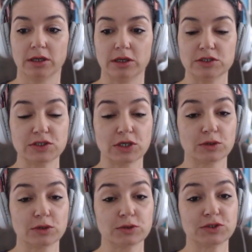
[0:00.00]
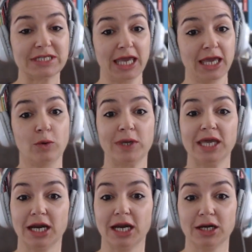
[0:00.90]
So today we
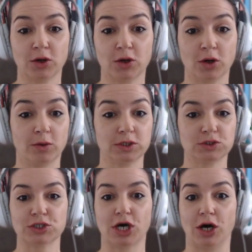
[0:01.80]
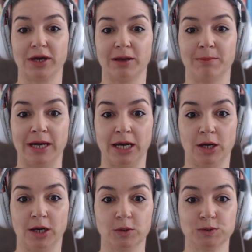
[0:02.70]
are going to talk
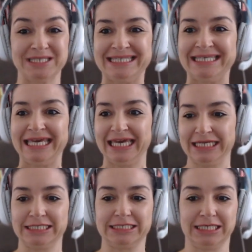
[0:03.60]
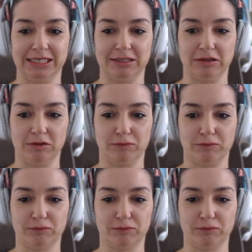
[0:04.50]
about genitive.